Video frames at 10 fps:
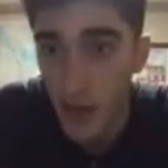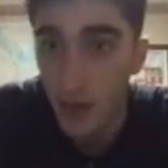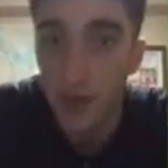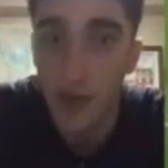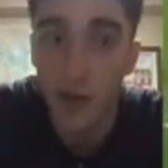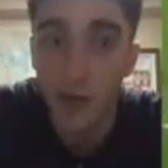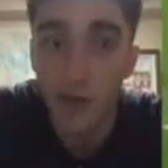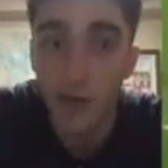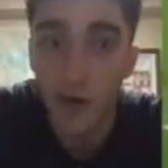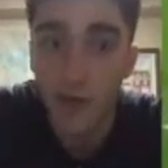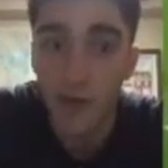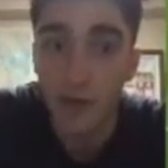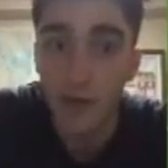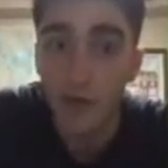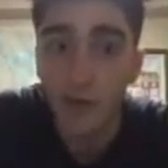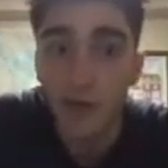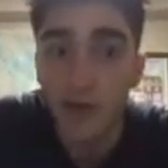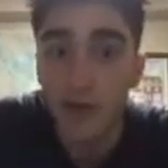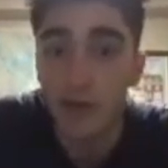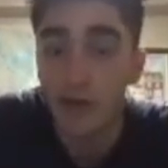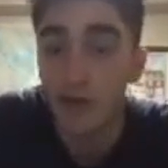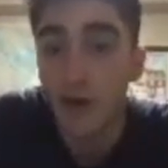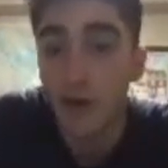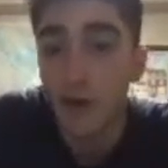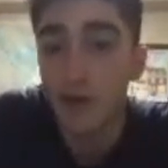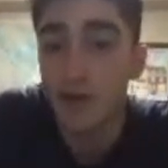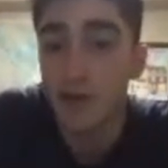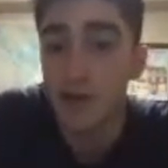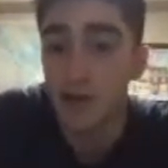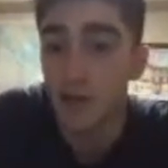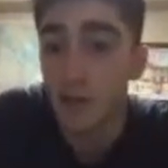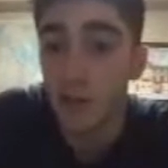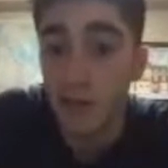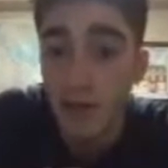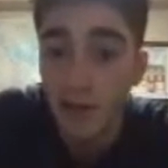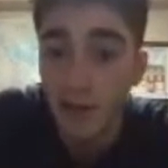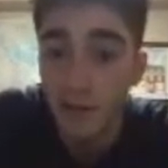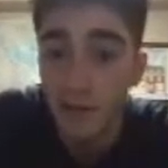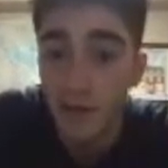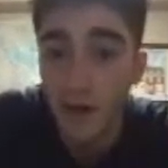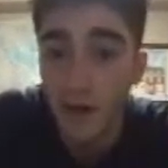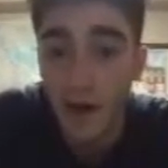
We got a program dropping real soon. You don't want to miss it. It's going to be completely free.